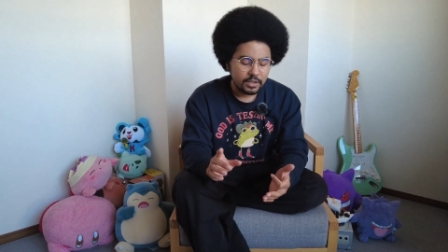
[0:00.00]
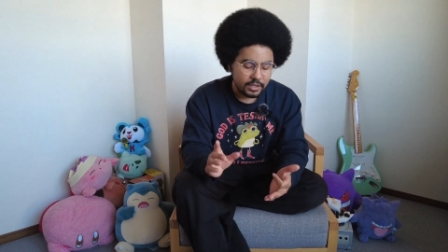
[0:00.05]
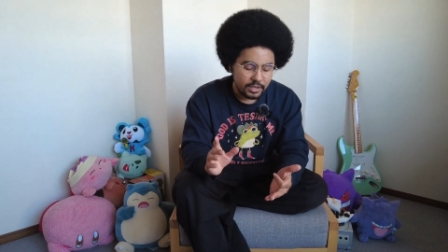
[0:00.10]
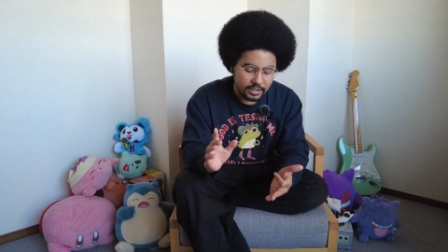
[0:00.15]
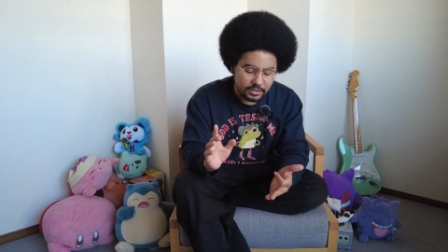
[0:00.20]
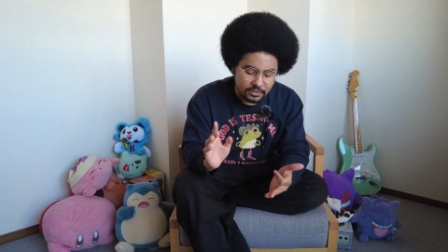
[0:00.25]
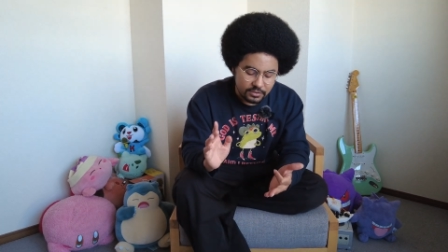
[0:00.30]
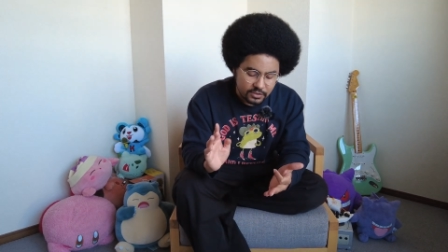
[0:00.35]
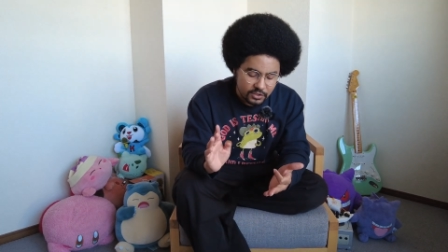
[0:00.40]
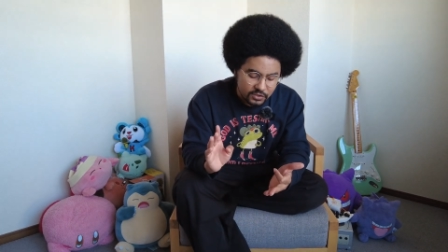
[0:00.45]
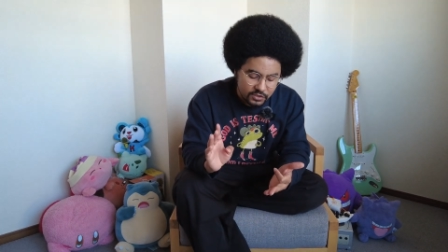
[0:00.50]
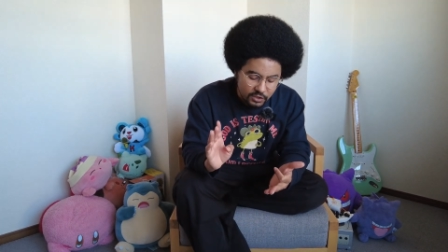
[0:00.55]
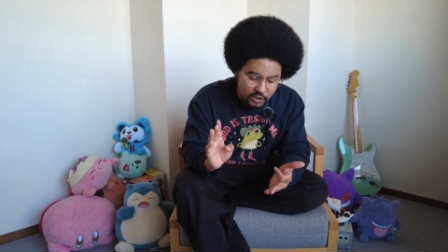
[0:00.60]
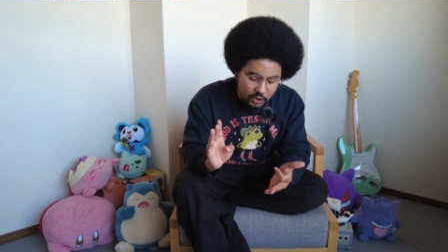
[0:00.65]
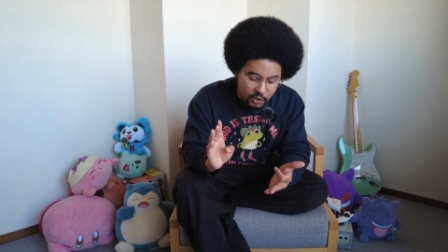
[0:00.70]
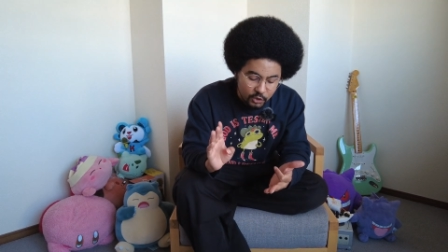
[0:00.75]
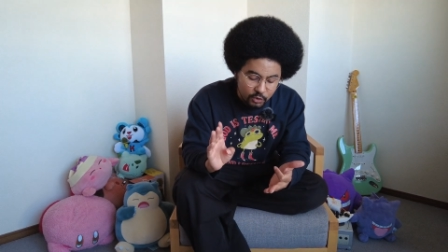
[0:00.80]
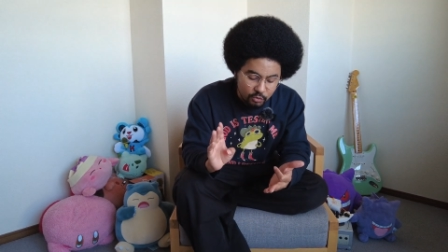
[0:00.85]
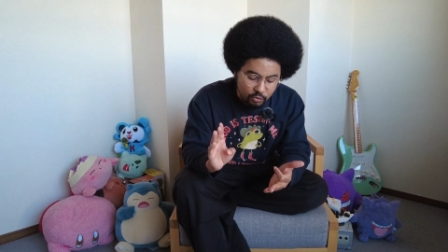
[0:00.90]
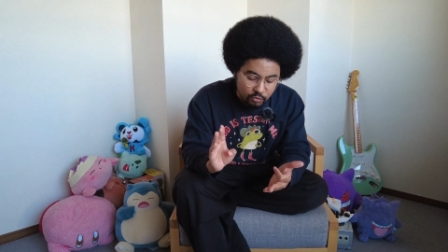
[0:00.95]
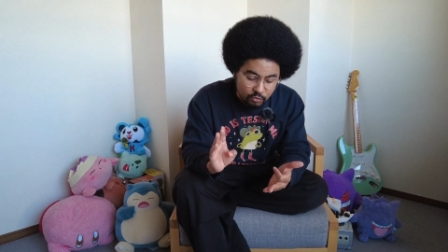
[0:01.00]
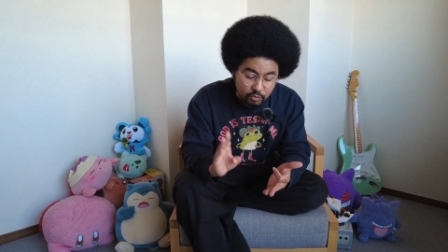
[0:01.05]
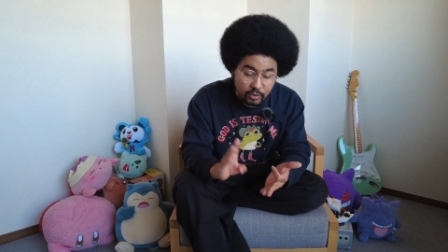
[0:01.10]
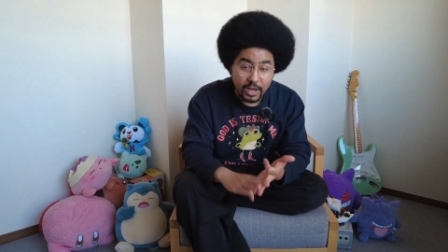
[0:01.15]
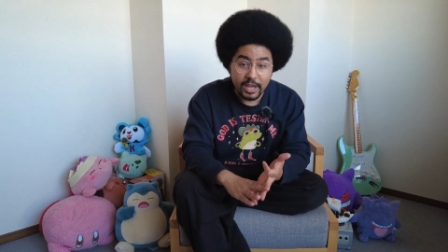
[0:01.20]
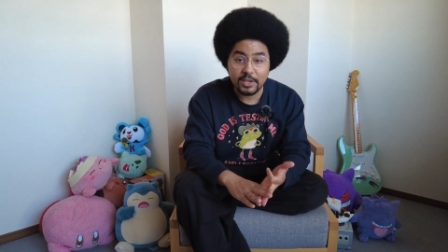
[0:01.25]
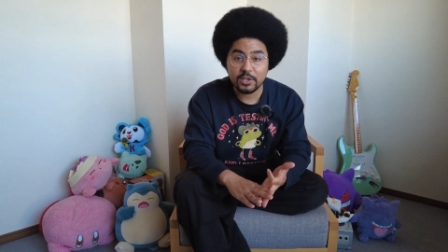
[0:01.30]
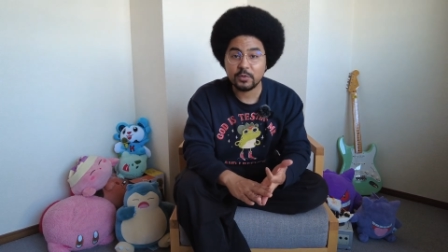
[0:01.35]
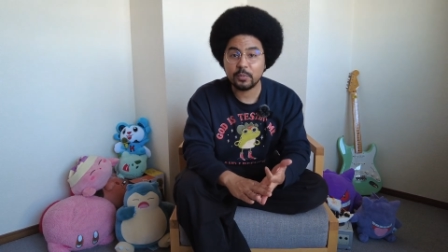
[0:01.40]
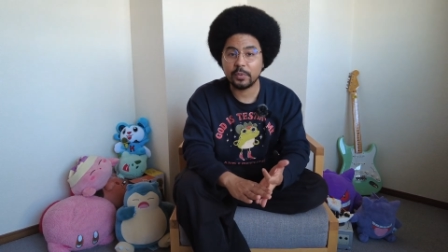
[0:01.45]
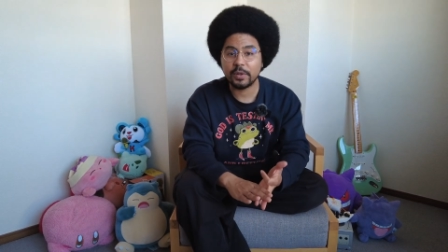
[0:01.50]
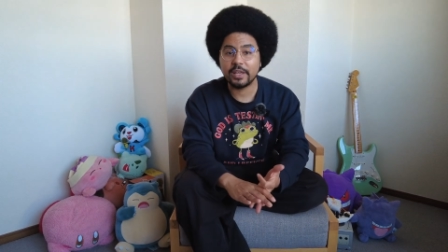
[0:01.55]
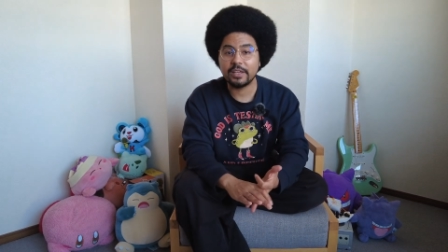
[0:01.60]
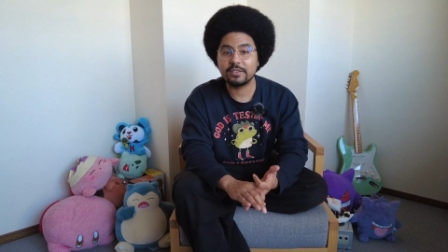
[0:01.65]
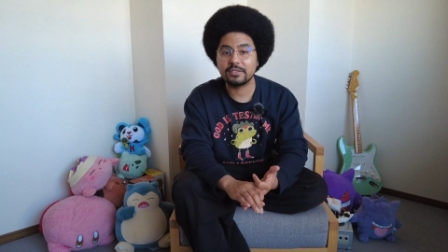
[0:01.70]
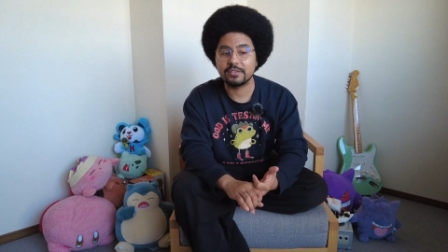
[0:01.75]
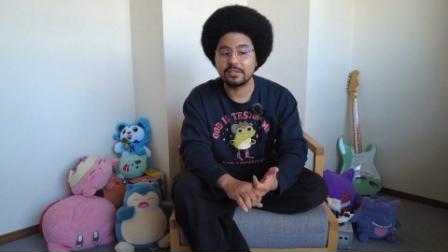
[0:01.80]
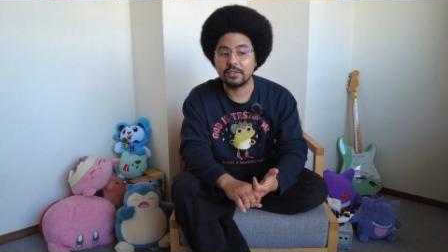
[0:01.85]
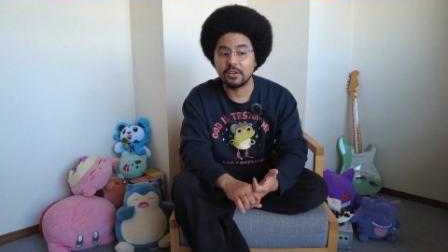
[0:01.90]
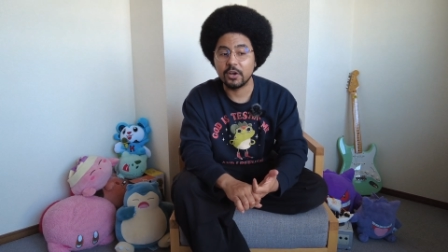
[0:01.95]
It's just a grand
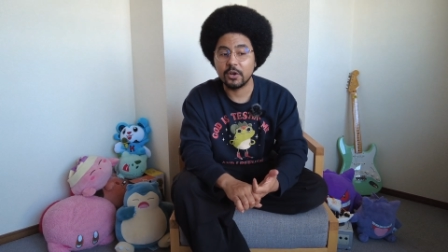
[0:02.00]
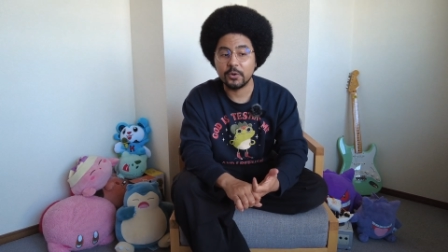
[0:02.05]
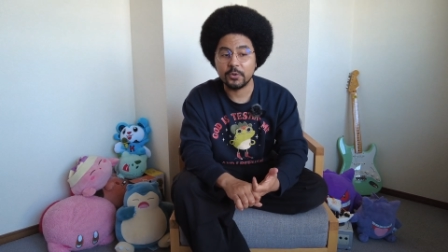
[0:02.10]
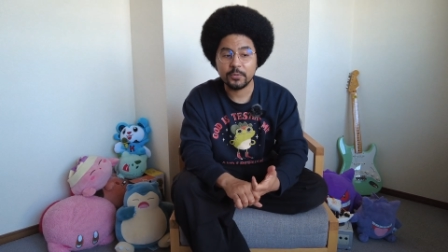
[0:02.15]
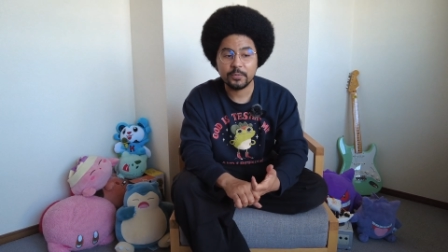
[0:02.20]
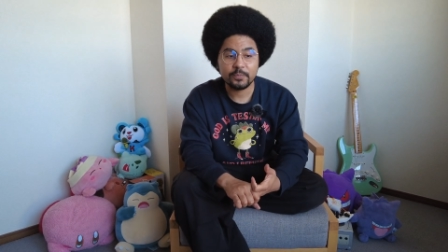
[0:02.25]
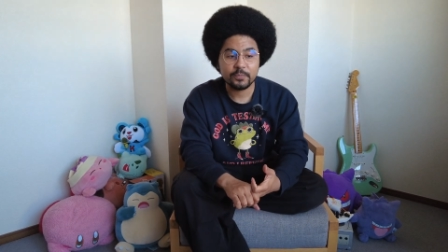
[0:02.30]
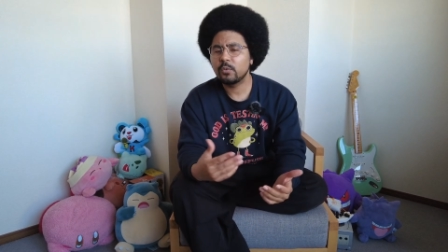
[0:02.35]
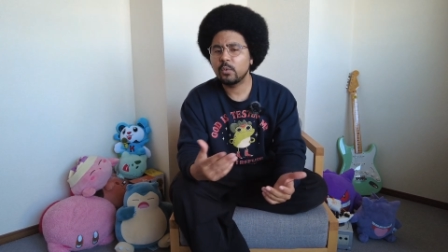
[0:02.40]
place to go.